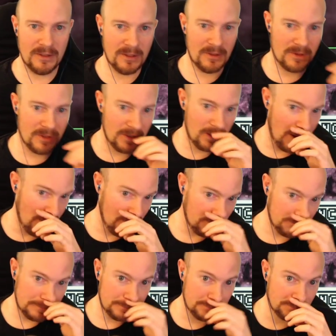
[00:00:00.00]
Okay.
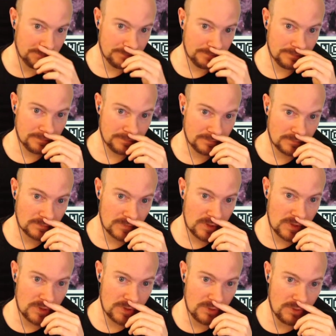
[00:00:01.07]

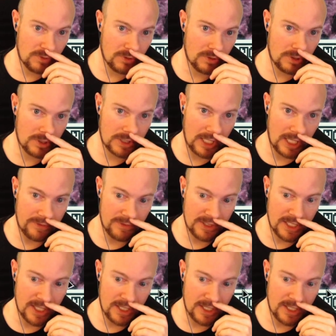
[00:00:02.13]
Store, kind of a dead